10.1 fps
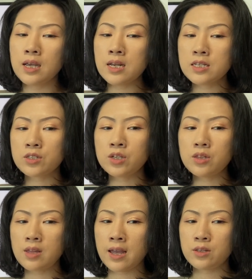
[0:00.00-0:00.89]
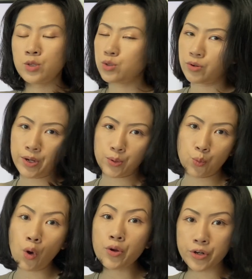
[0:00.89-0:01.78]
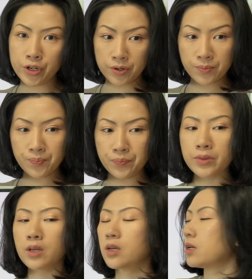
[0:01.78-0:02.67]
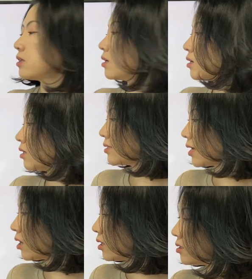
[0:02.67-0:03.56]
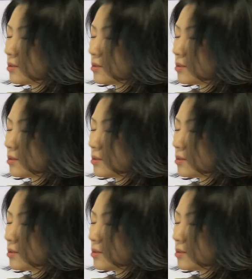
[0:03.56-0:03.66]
It is good that you drink water. The second